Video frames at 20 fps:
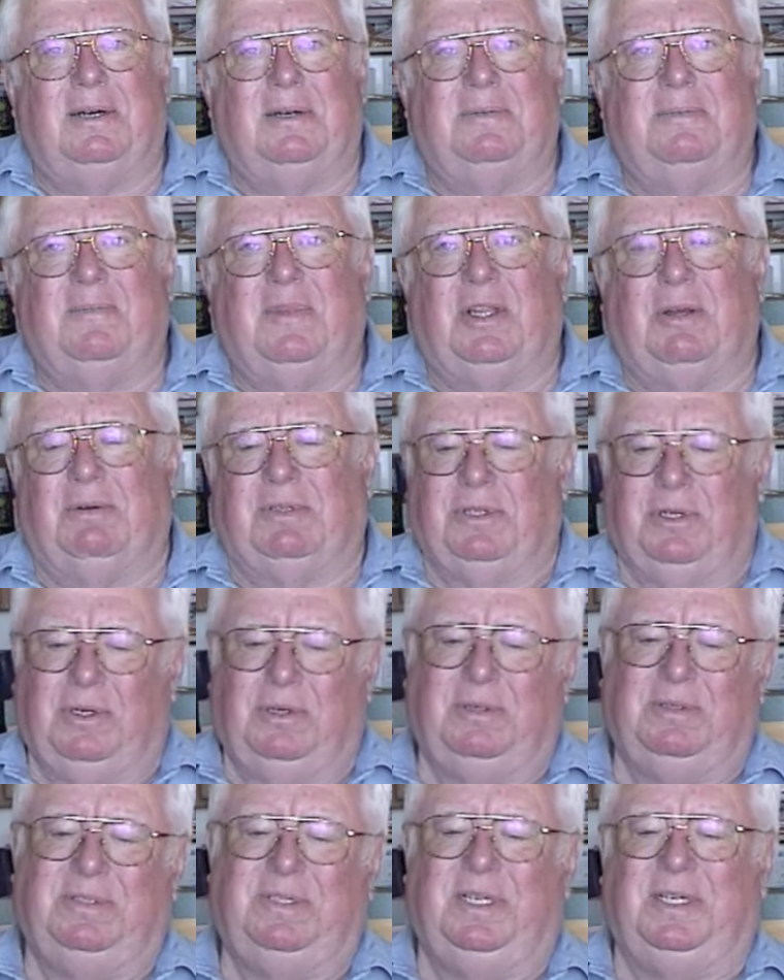So there was
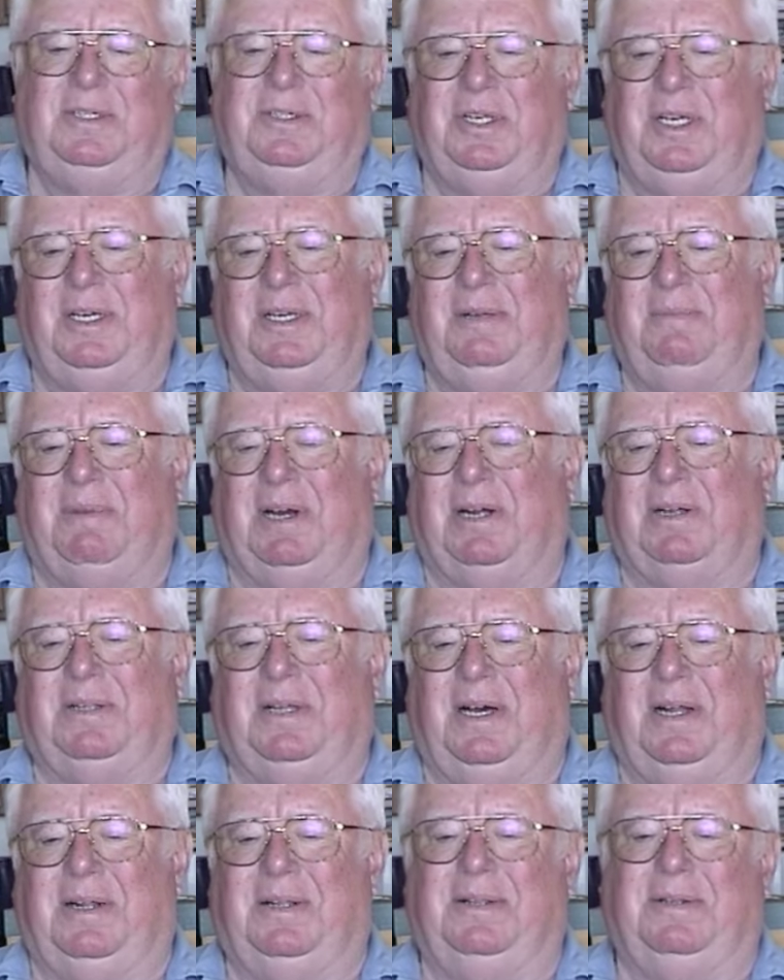an old CG
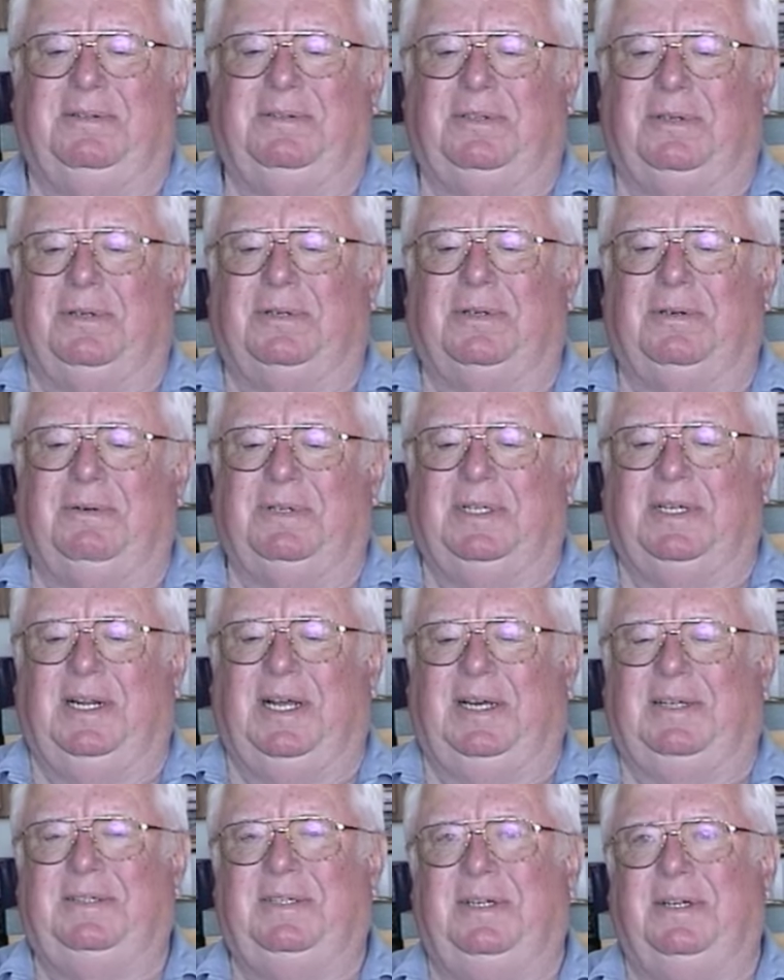marked on in a circle with
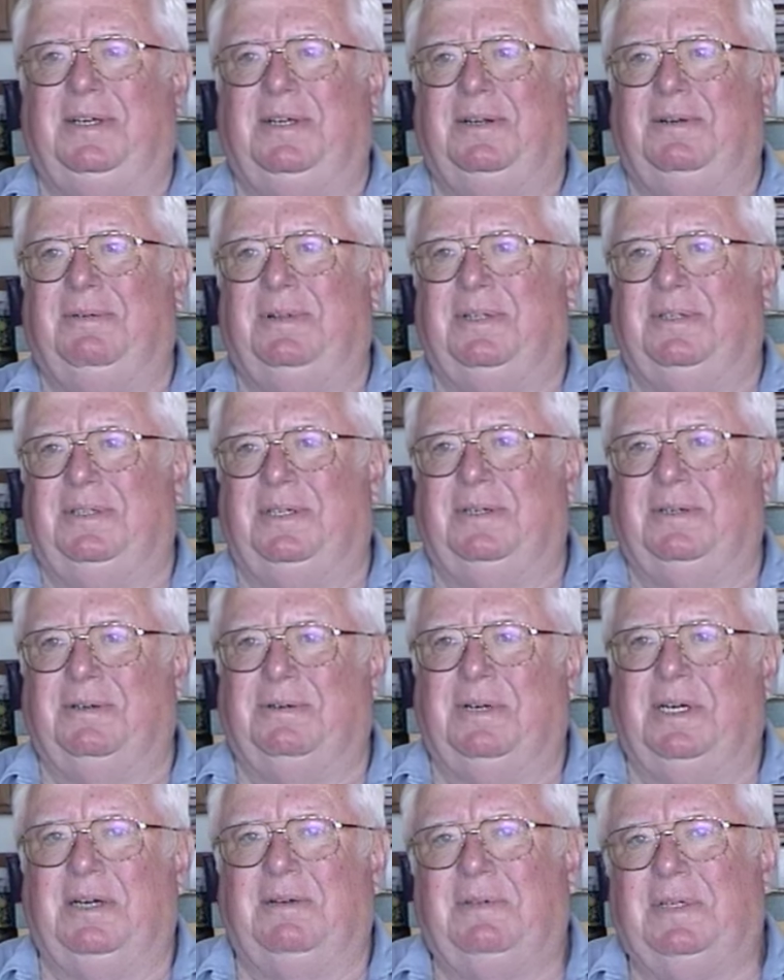an X in it, you know, with the
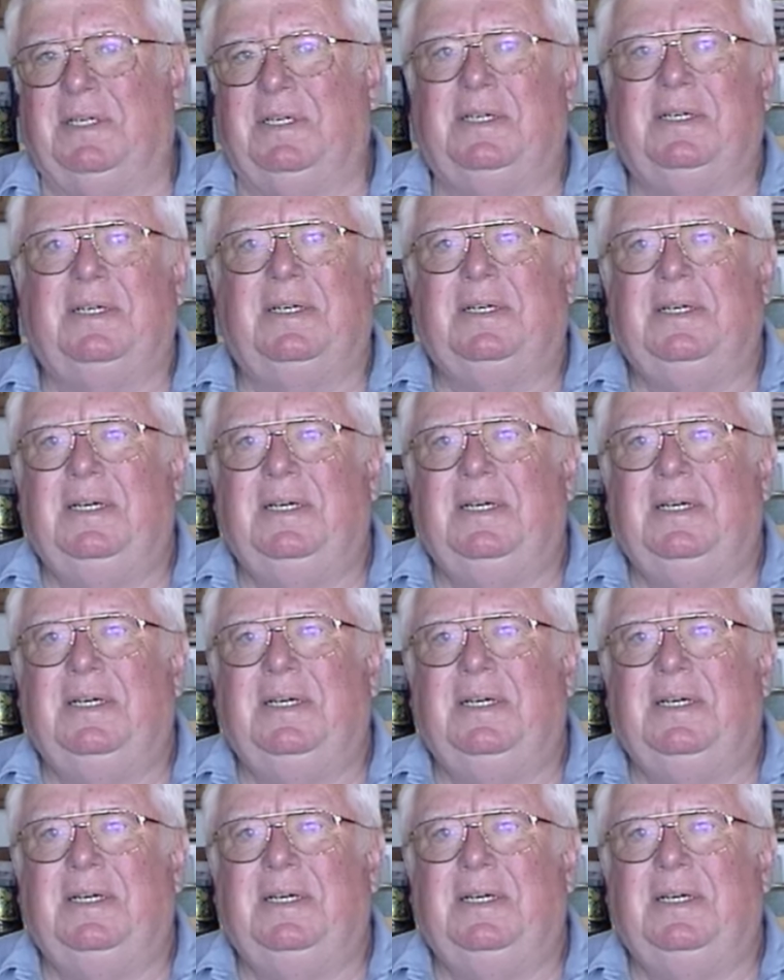center of gravity.